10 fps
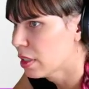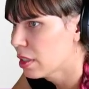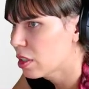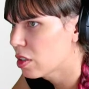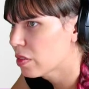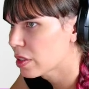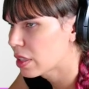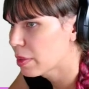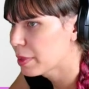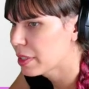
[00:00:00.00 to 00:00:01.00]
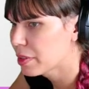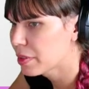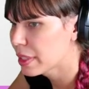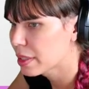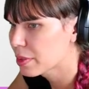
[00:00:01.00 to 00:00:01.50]
Oval w
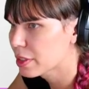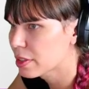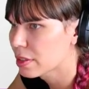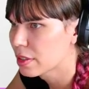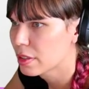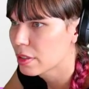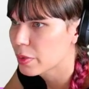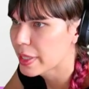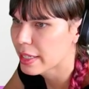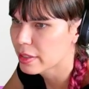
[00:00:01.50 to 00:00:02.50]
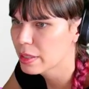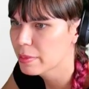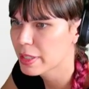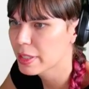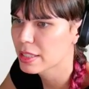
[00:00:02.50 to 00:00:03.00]
equals 300
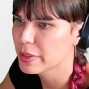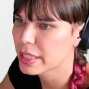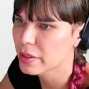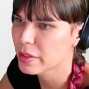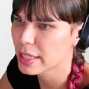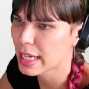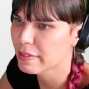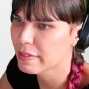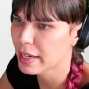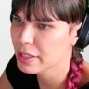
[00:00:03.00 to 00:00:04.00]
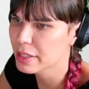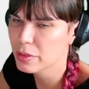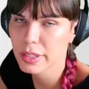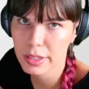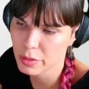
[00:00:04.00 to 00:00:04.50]
because we know that that value
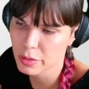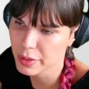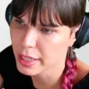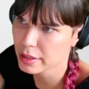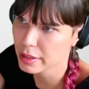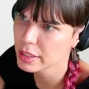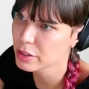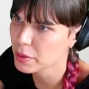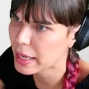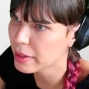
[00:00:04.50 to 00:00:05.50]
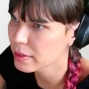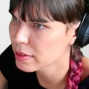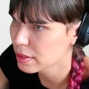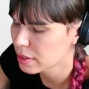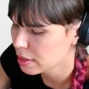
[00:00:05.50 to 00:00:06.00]
is 300 used throughout.
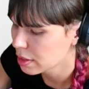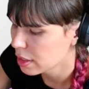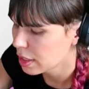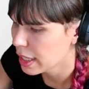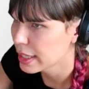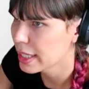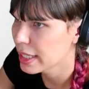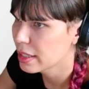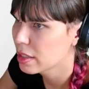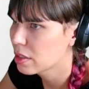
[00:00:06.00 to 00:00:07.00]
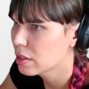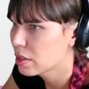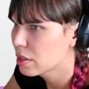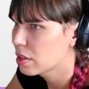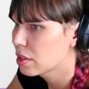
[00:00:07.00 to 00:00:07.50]
And then
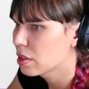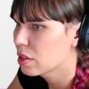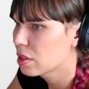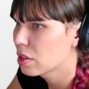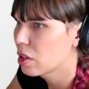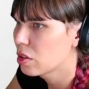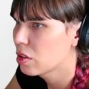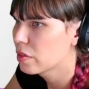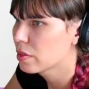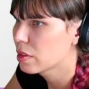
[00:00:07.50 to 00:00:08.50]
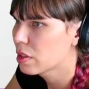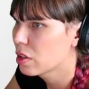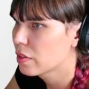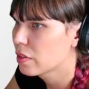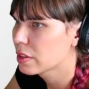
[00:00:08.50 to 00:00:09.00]

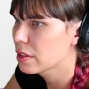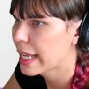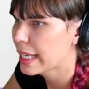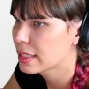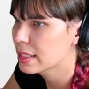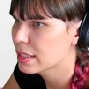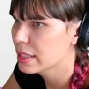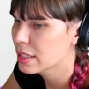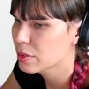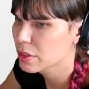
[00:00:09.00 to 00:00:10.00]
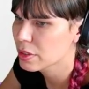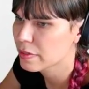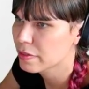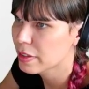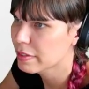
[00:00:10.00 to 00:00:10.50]
oval h equals
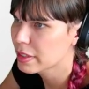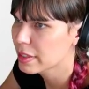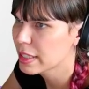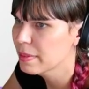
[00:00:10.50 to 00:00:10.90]
500.